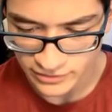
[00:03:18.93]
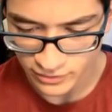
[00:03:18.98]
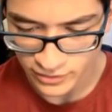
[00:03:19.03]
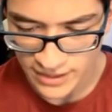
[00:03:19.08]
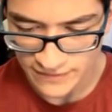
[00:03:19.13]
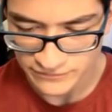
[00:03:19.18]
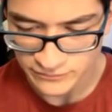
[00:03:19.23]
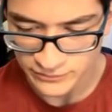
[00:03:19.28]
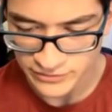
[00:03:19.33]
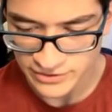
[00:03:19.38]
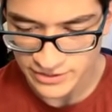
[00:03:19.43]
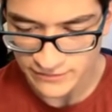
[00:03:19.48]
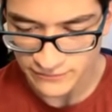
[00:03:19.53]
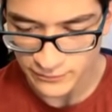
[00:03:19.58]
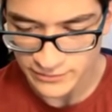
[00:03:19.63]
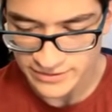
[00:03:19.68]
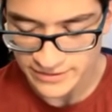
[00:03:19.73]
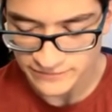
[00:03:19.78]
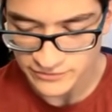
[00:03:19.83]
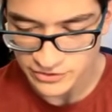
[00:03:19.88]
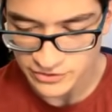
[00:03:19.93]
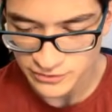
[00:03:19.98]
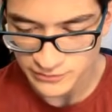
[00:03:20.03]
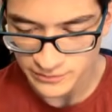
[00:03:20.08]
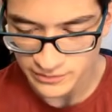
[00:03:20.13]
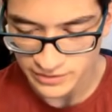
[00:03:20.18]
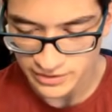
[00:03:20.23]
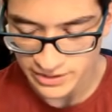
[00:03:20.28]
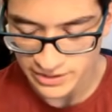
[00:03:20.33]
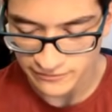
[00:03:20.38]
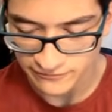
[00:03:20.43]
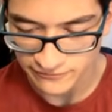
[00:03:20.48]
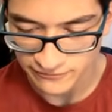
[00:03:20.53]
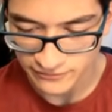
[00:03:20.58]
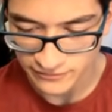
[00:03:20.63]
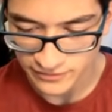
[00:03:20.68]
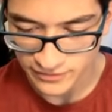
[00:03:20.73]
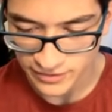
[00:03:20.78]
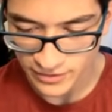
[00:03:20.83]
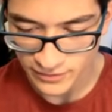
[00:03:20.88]
still have to. just have, always have to just believe.
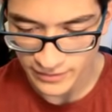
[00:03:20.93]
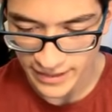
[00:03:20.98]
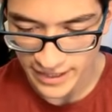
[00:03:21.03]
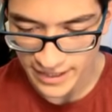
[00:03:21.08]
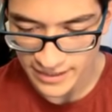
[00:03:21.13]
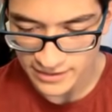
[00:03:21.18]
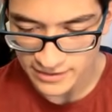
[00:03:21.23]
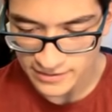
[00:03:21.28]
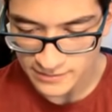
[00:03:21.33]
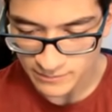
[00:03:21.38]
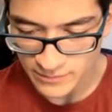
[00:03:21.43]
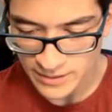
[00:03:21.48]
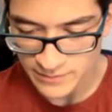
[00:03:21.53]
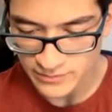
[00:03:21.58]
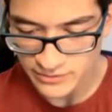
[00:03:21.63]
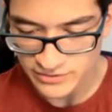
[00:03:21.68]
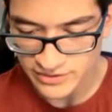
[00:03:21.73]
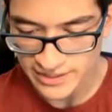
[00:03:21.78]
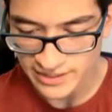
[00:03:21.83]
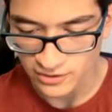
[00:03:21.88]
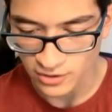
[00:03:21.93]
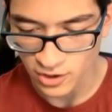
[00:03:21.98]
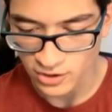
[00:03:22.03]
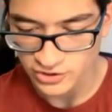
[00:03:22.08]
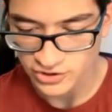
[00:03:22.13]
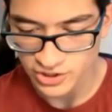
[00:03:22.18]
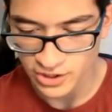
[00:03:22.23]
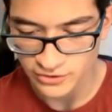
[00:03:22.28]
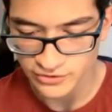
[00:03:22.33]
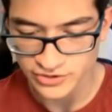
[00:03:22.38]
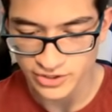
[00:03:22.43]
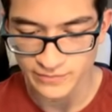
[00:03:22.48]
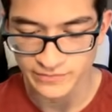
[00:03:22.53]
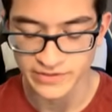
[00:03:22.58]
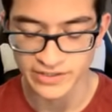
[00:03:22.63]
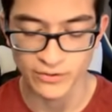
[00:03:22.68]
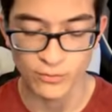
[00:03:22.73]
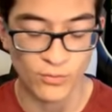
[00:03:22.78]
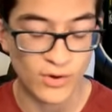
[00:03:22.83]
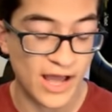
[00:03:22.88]
Okay, maybe just take a long shot or
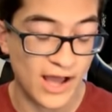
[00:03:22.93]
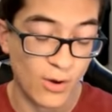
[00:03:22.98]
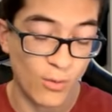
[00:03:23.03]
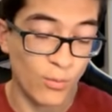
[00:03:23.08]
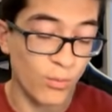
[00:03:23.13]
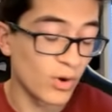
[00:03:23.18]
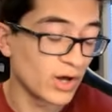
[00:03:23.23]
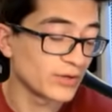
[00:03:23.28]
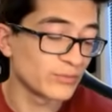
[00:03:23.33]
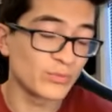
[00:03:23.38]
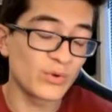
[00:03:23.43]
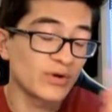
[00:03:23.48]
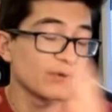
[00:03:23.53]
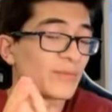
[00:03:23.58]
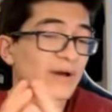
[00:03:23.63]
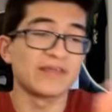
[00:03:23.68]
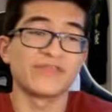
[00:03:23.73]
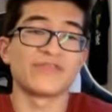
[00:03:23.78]
something. Wow, what what